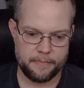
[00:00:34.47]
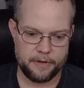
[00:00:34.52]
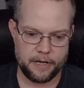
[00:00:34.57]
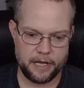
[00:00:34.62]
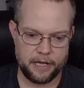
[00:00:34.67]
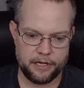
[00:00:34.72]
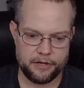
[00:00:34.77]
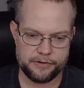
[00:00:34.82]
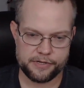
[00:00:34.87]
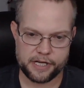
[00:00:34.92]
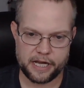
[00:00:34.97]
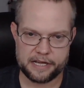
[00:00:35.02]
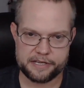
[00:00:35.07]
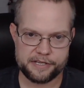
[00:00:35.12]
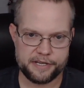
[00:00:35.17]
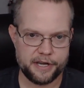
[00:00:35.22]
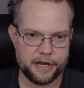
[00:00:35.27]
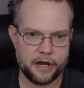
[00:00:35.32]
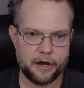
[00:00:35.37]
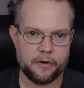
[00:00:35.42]
using
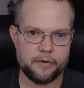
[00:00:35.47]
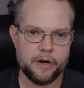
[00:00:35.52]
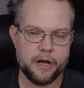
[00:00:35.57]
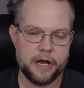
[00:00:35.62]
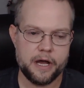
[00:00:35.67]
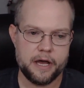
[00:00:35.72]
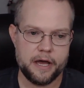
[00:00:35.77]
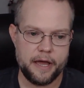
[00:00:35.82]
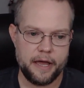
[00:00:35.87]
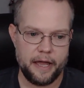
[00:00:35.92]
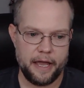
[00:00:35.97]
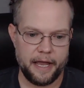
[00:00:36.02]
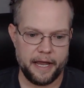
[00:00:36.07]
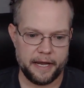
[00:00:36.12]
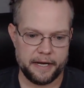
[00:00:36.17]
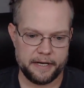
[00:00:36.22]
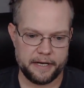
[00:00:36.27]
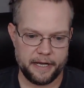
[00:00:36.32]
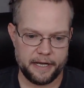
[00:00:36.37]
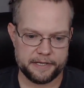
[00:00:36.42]
SEO.
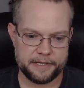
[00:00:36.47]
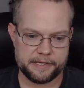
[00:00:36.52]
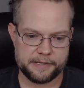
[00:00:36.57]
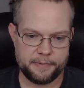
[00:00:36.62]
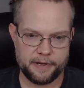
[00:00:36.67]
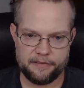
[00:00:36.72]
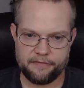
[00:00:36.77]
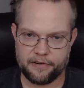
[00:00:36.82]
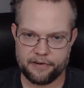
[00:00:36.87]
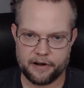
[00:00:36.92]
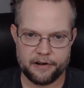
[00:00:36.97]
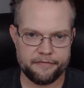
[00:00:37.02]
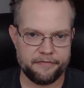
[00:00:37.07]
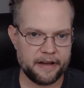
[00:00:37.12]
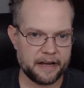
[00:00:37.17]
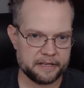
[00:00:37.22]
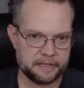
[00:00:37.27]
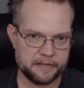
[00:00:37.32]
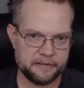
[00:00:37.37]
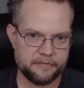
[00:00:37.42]
And it's been very
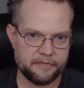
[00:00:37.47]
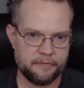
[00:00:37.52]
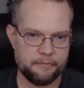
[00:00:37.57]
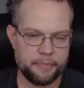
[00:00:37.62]
effective.